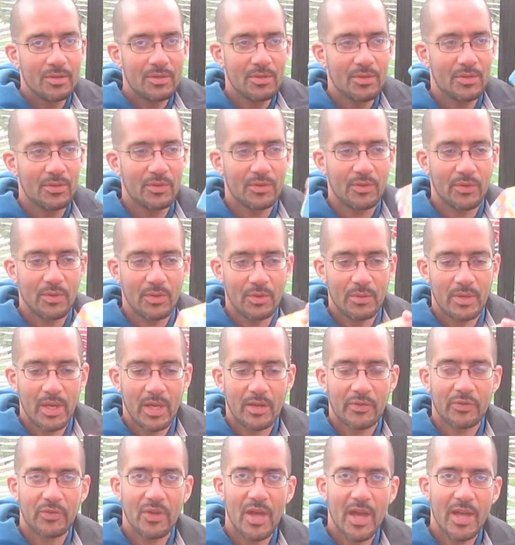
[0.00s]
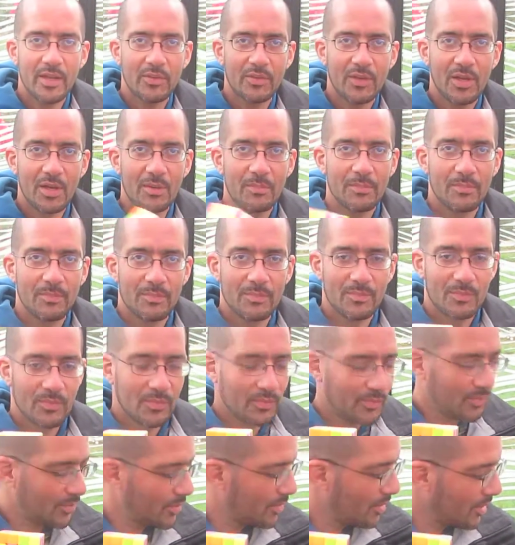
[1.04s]
This is the next size up,
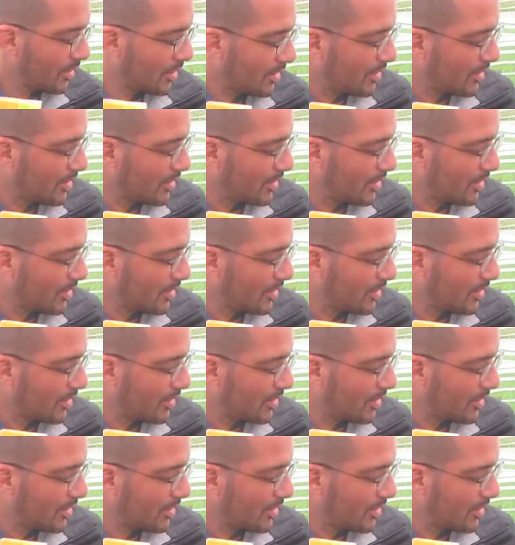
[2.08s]
4.